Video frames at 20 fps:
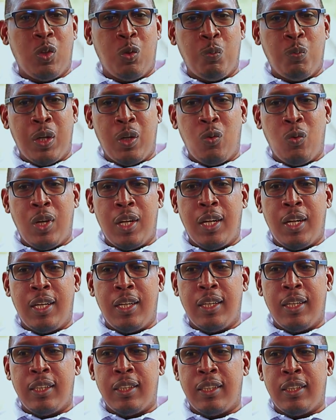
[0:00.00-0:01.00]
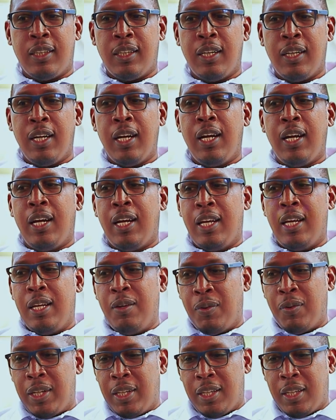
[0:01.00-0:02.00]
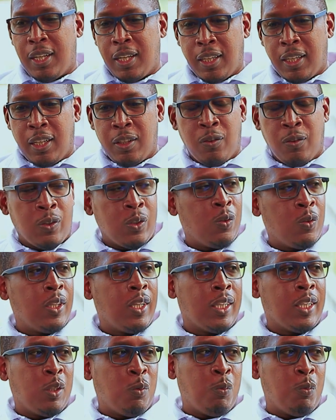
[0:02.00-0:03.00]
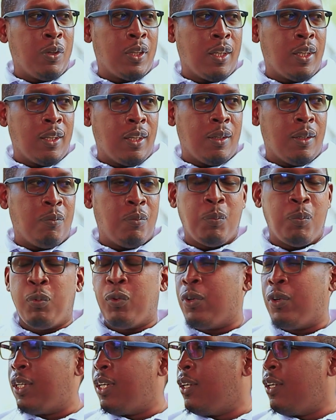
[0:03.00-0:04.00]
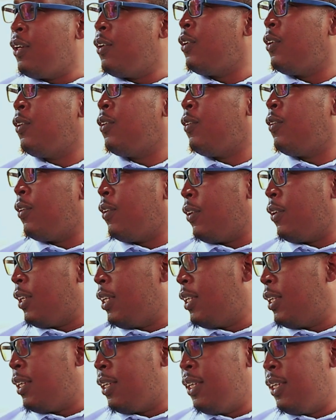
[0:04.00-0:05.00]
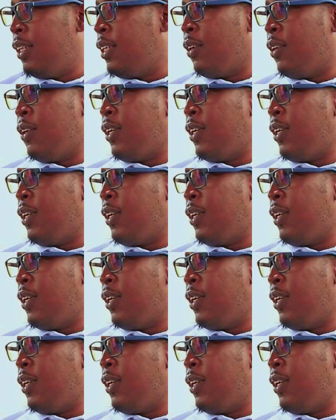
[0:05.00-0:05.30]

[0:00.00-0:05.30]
with marijuana is, even in the ghettos, when you're smoking it, people will tell you, oh, no, no, no, this is